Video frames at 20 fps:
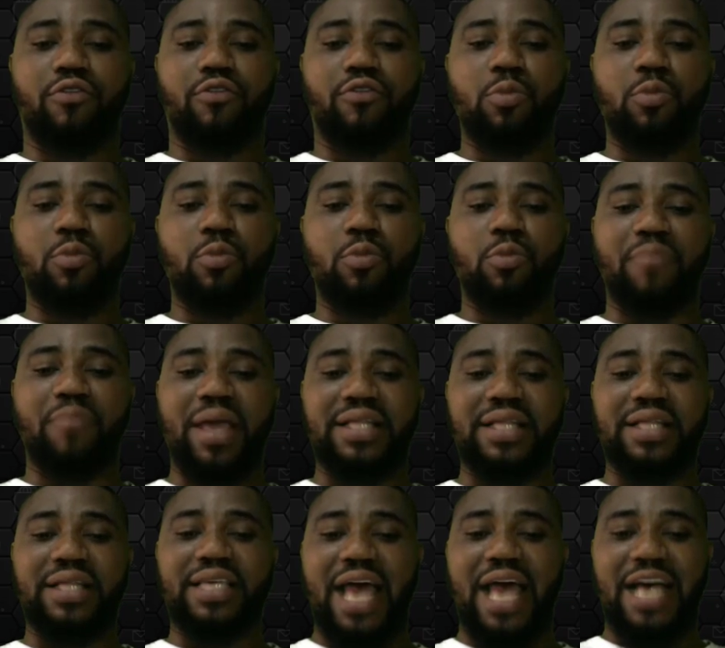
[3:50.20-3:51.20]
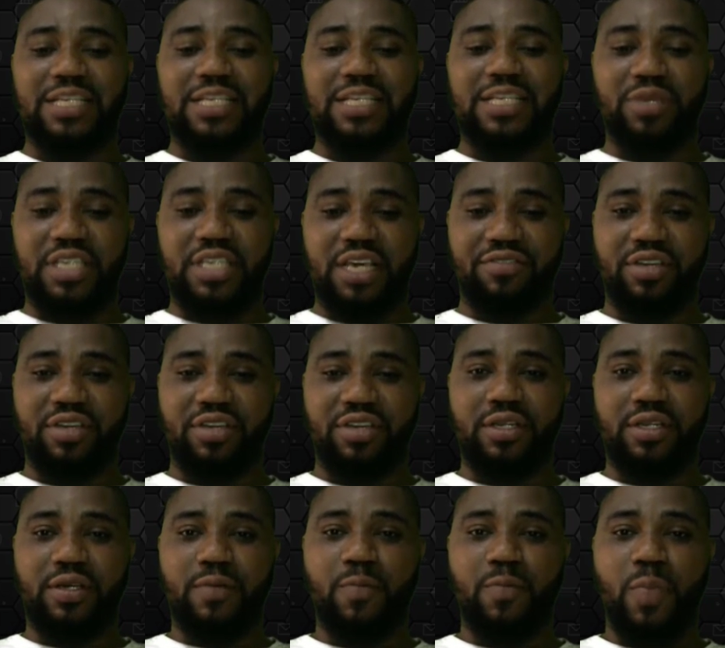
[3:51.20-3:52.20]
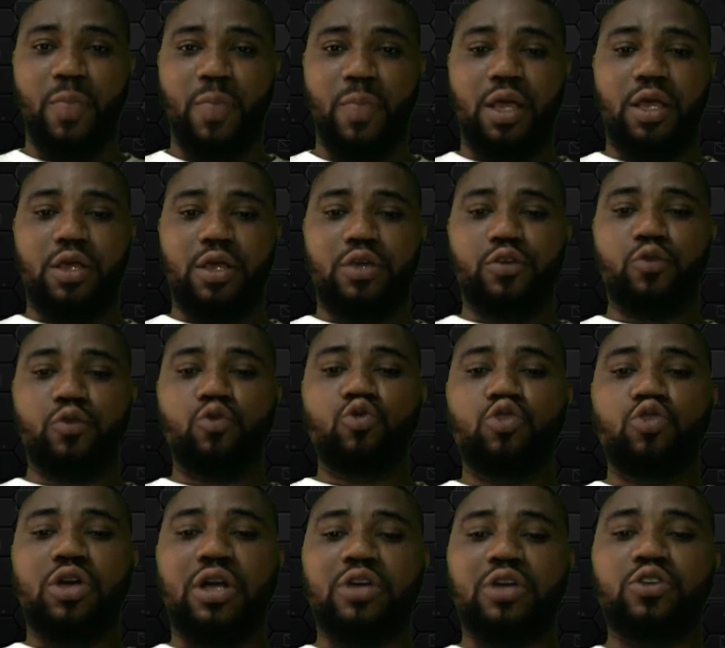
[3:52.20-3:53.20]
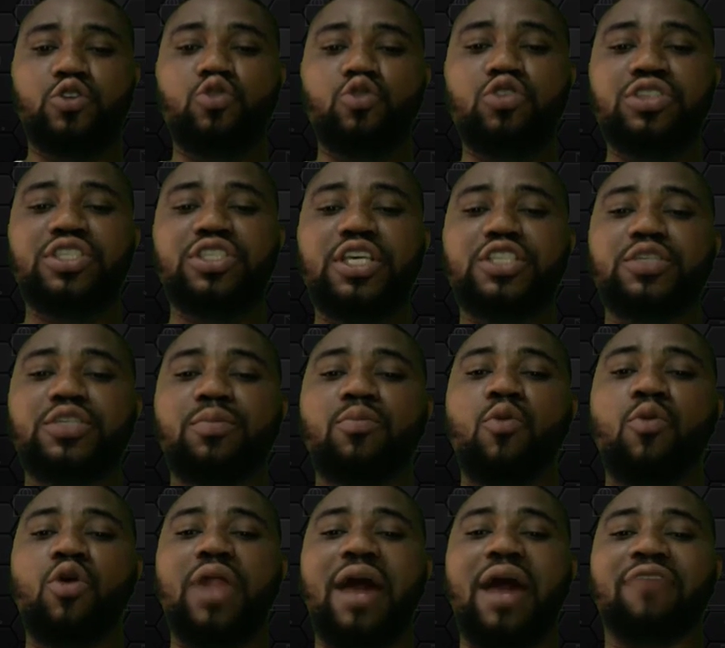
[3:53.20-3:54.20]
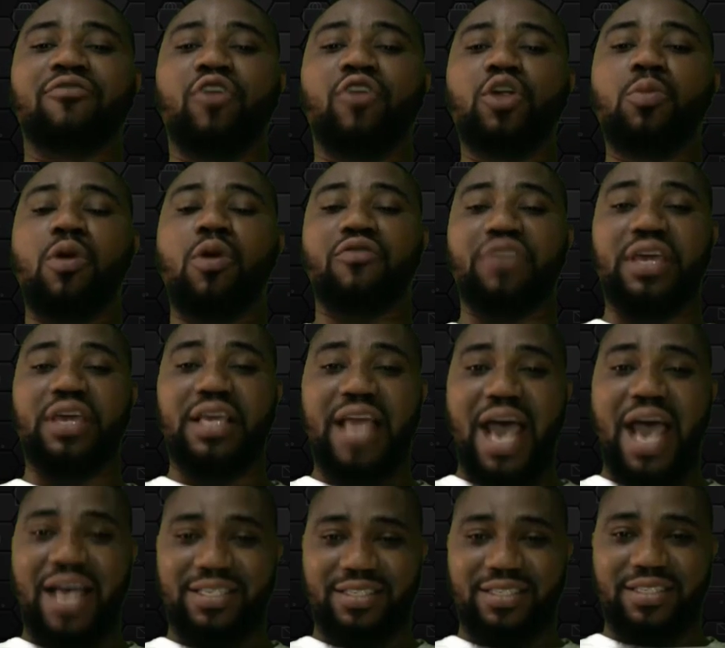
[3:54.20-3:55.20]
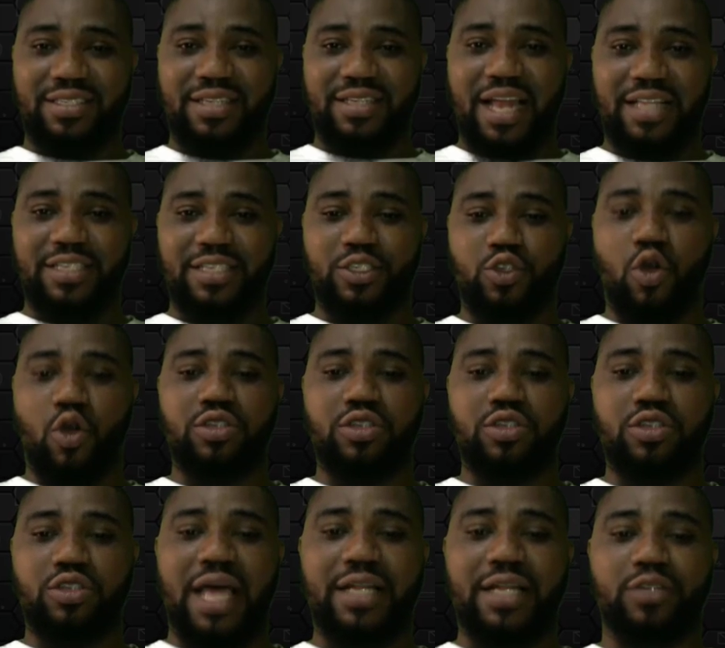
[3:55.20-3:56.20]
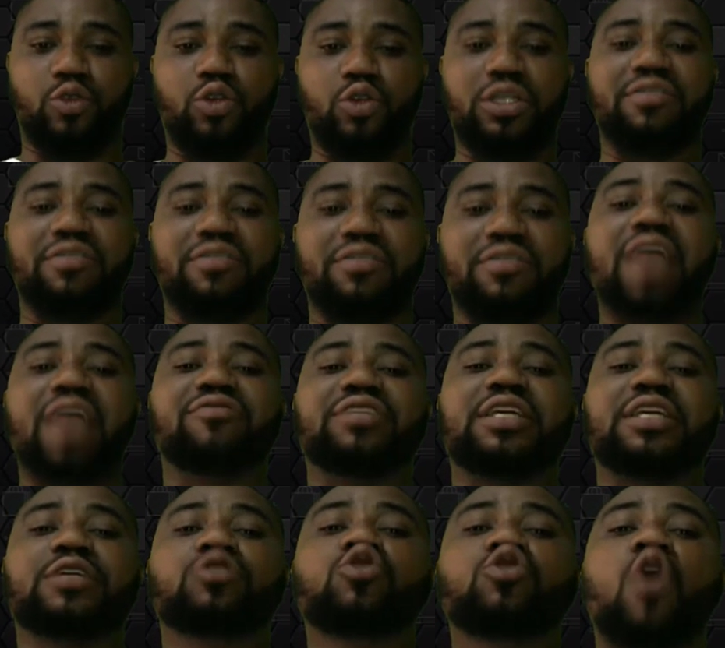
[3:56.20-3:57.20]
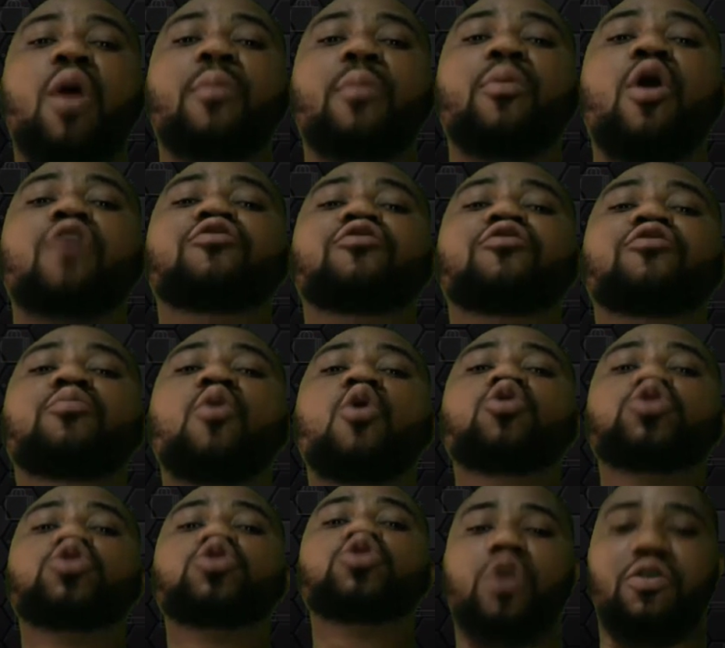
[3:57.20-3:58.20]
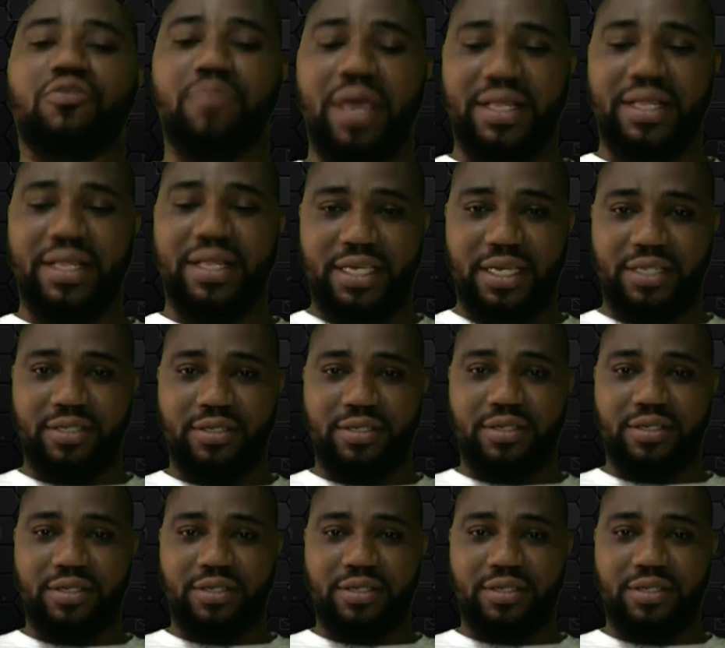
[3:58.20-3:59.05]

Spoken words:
volume of methane has been given, you use this molar volume of a gas that is constant to derive the number of moles of methane.